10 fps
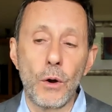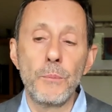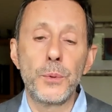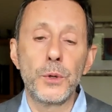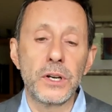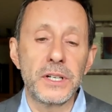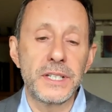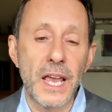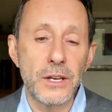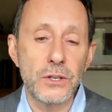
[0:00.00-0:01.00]

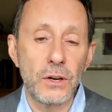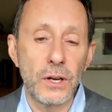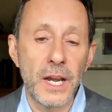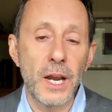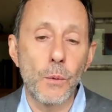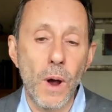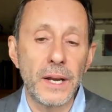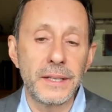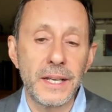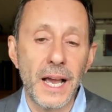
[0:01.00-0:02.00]
Computerization,
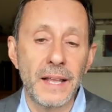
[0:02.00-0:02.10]
Inequality,